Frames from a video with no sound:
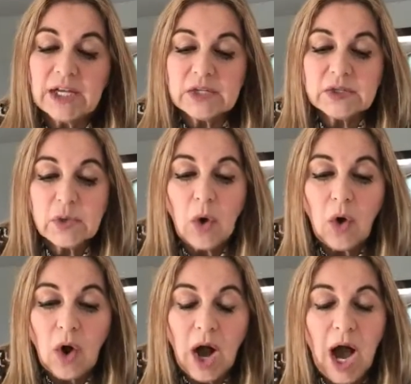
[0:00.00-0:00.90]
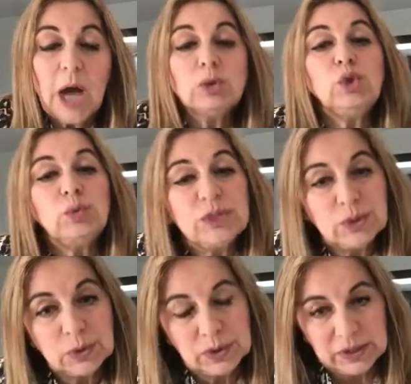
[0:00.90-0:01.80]
So how do we
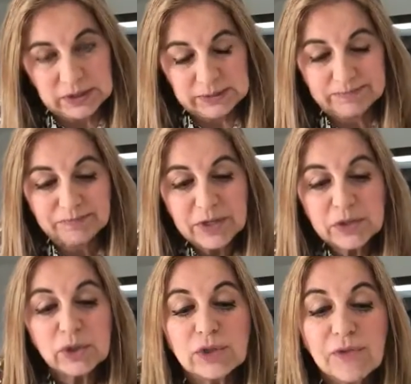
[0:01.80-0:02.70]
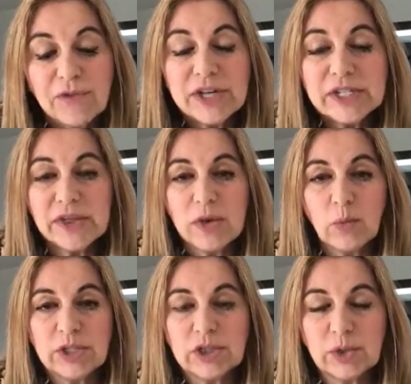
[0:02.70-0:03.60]
do this? So the first thing
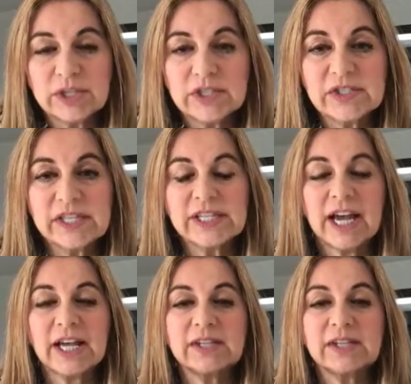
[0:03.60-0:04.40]
we need to understand